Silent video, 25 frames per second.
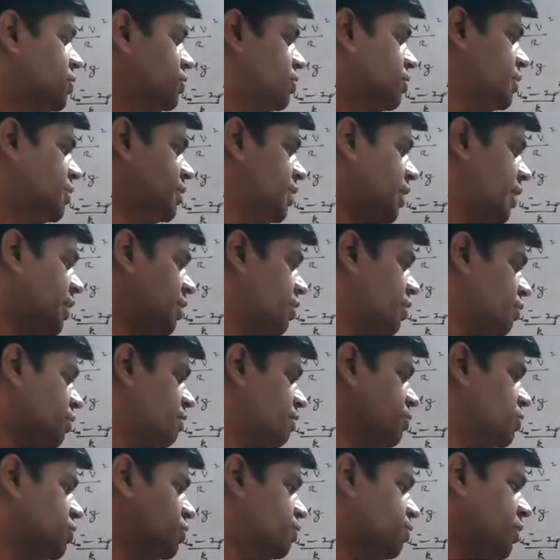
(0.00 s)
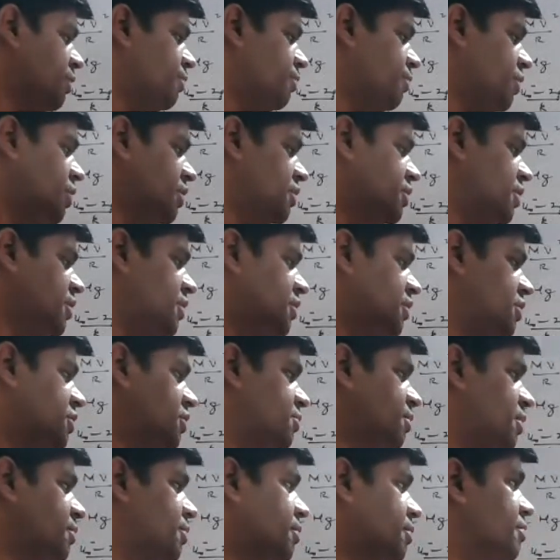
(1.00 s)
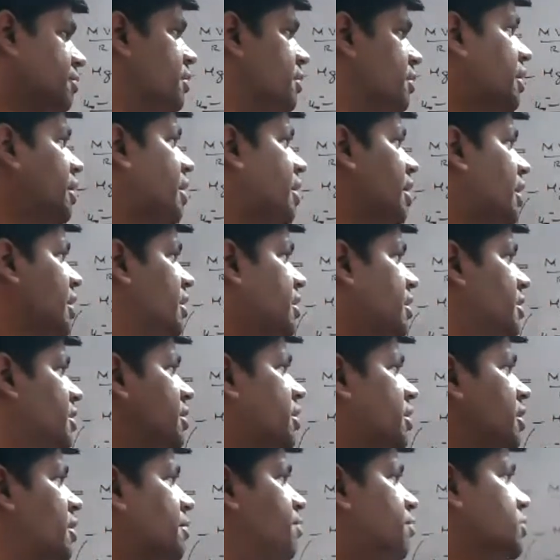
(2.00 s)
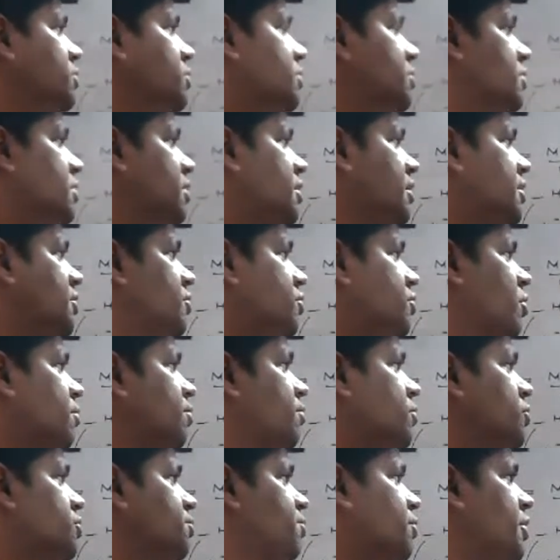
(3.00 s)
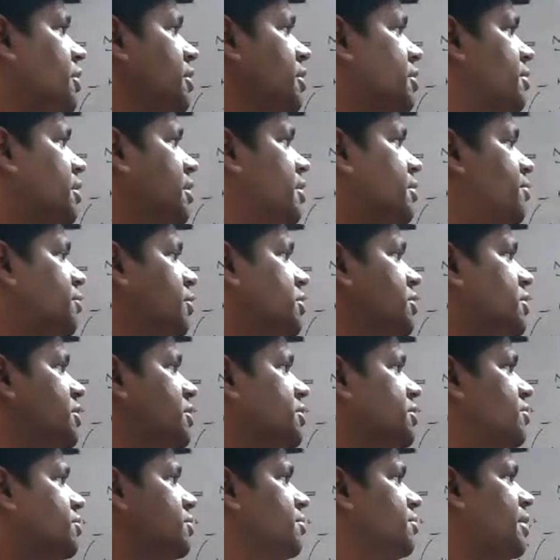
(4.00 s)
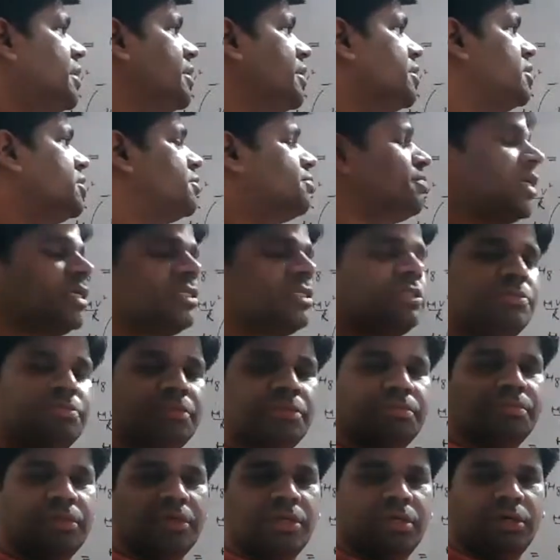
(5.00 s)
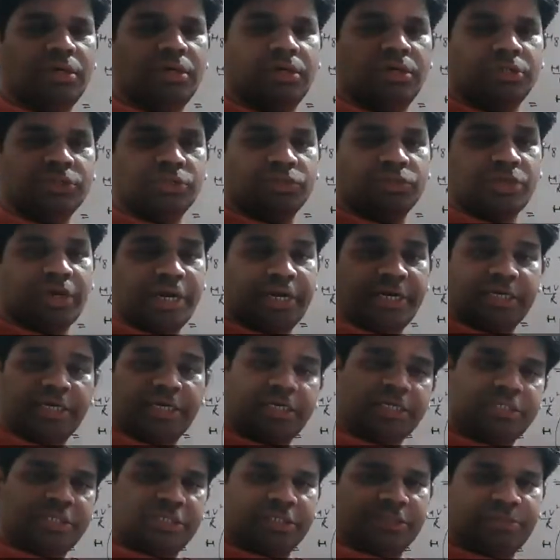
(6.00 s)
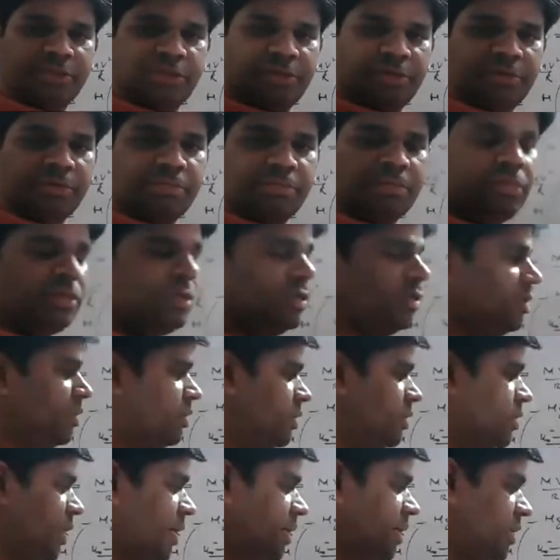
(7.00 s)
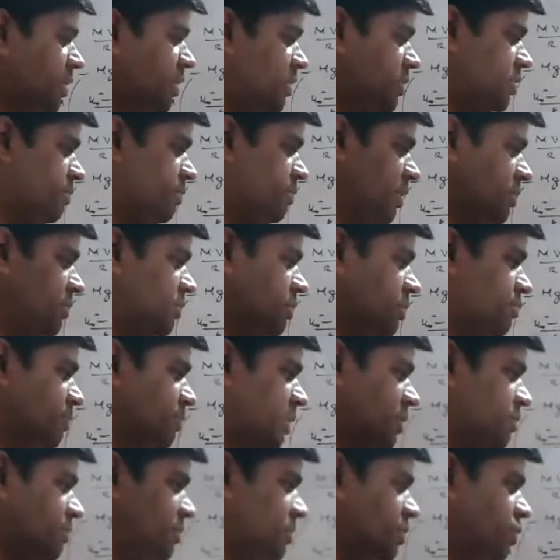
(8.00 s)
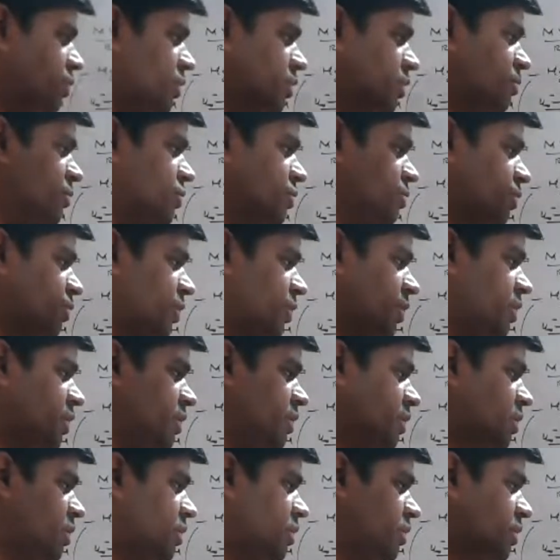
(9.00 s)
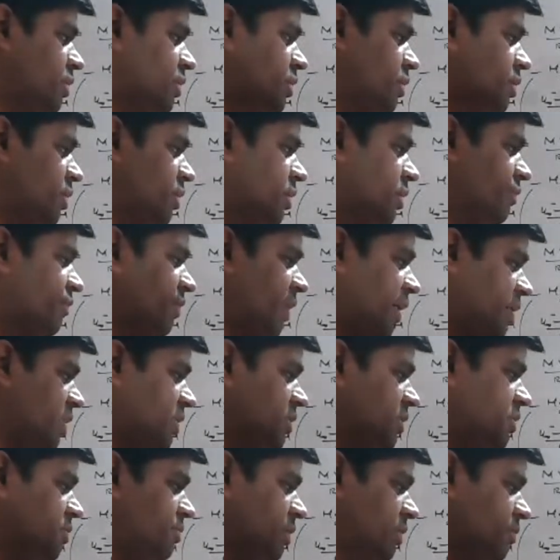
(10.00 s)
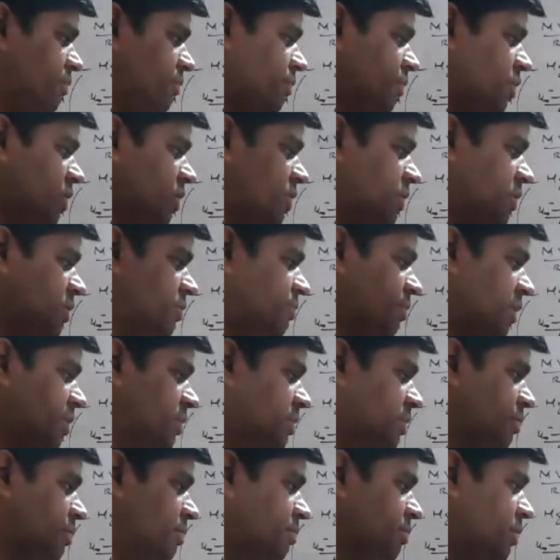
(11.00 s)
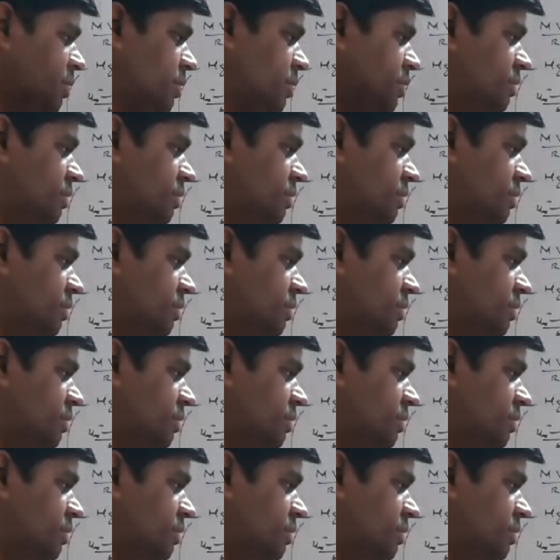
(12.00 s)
So at lowermost point, potential energy is minimum. Upmost, like topmost point, and potential energy of the particle is maximum. So kinetic energy is minimum. Kinetic energy is maximum at the lowermost point. If kinetic energy is maximum, velocity is maximum.